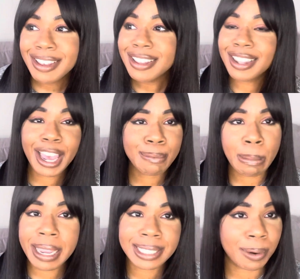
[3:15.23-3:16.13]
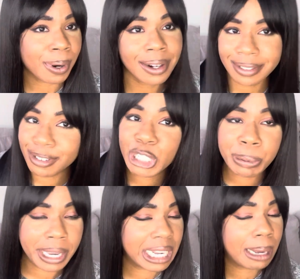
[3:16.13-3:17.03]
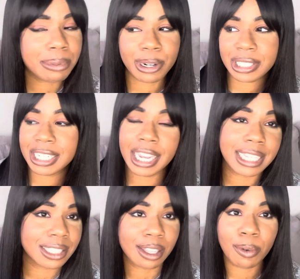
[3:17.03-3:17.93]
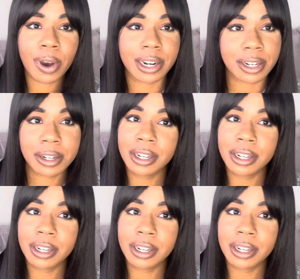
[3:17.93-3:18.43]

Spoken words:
Like, my man's at work. Who's picking up 13 cases of water?